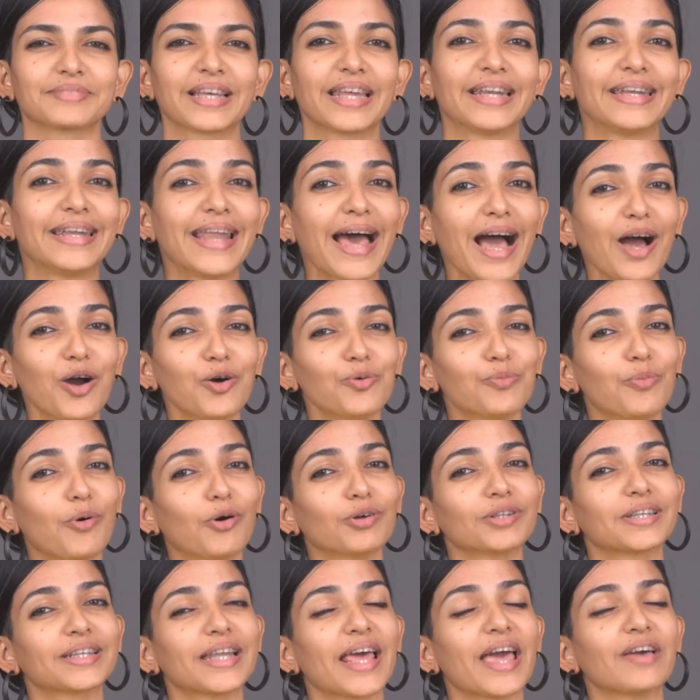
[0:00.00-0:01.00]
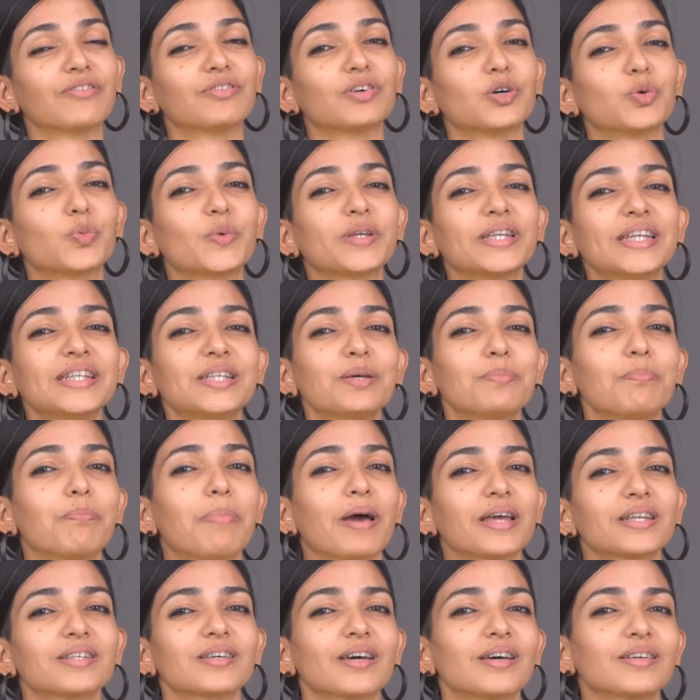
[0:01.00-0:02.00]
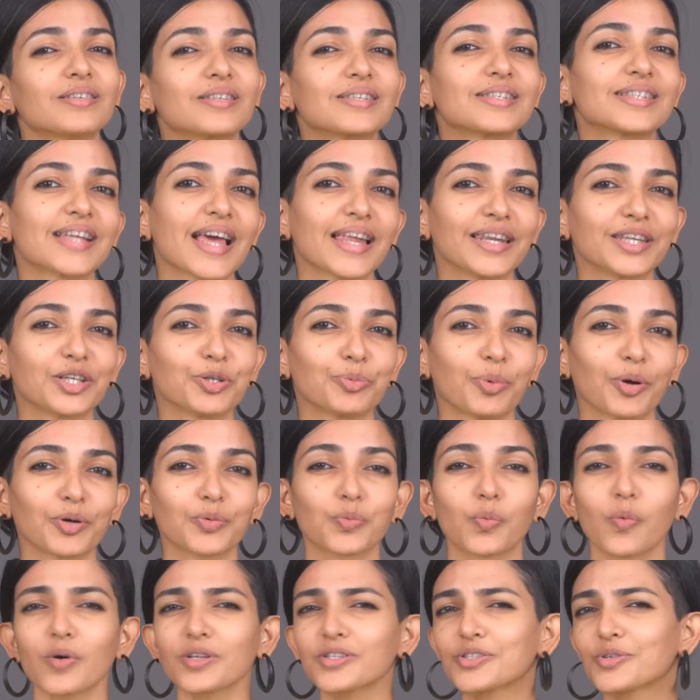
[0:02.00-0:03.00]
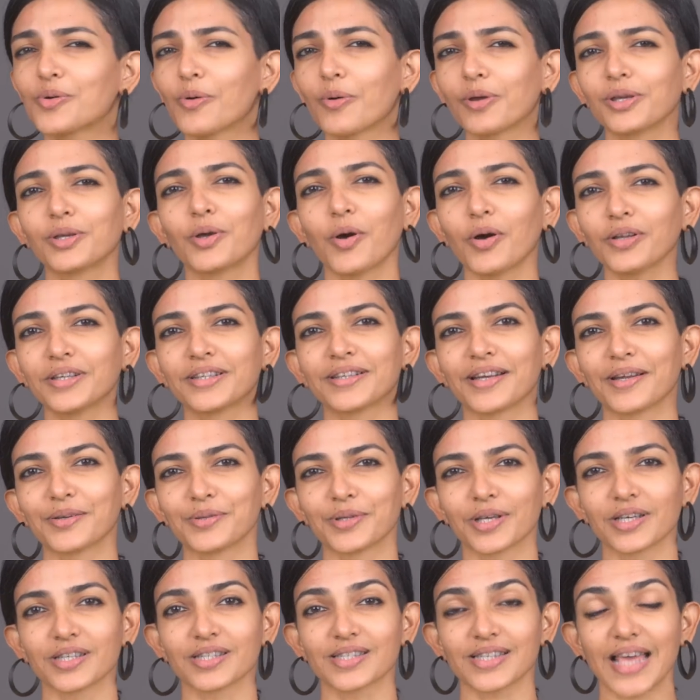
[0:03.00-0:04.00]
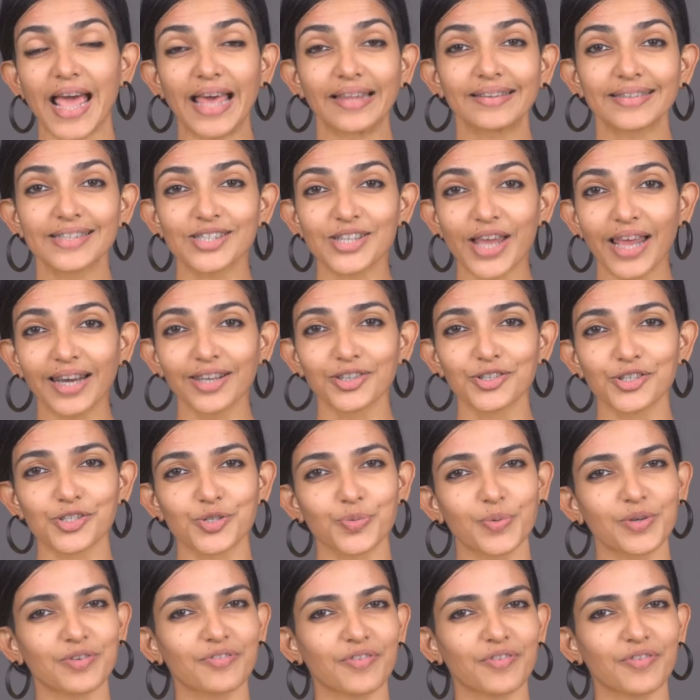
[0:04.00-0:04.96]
Now more than ever, we need a better understanding about what's going on around us and the challenges we